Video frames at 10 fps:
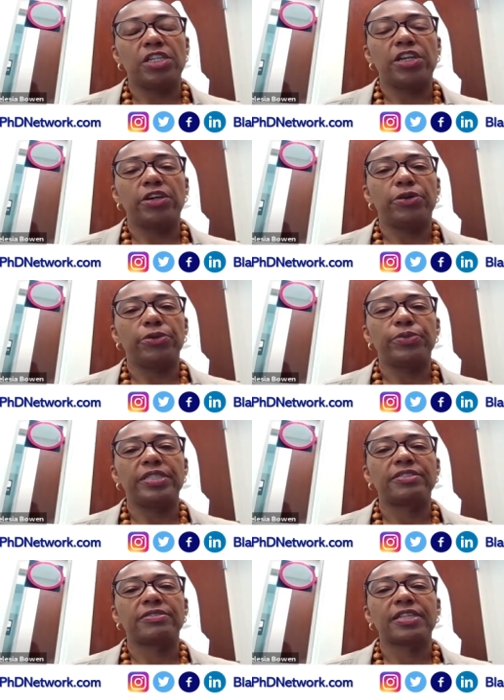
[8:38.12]
you know
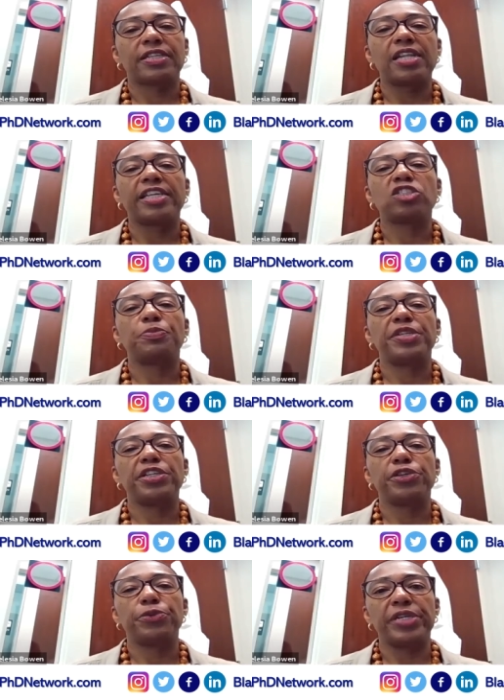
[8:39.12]
it's kind of like
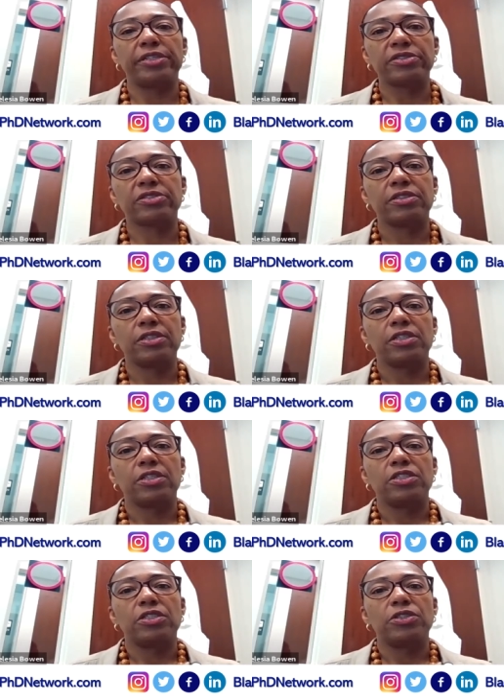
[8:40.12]
spinning your wheels mm.